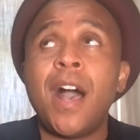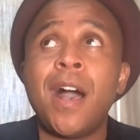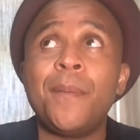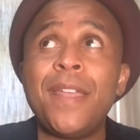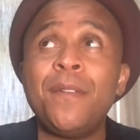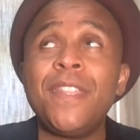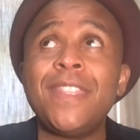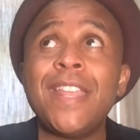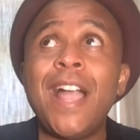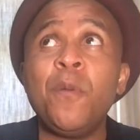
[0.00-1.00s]
Um, and the
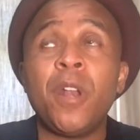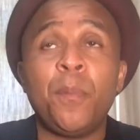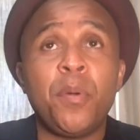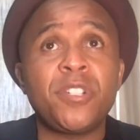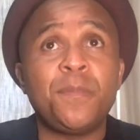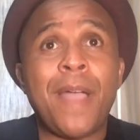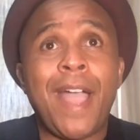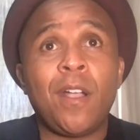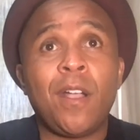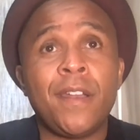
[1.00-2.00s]
thing I want to push
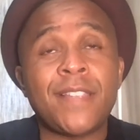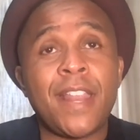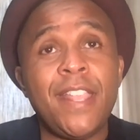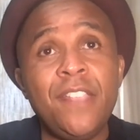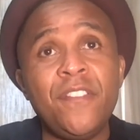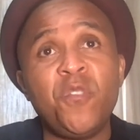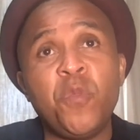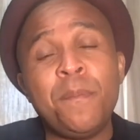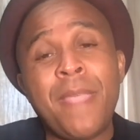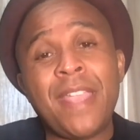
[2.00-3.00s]
back on is that even if
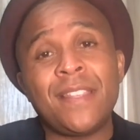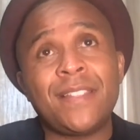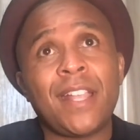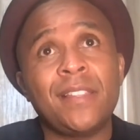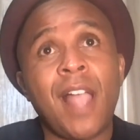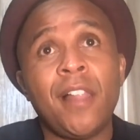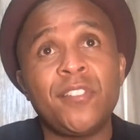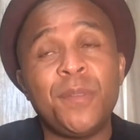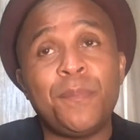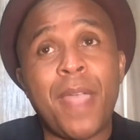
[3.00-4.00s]
we make the
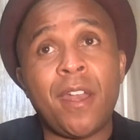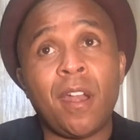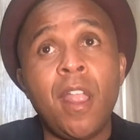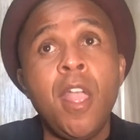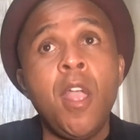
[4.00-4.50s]
technology better,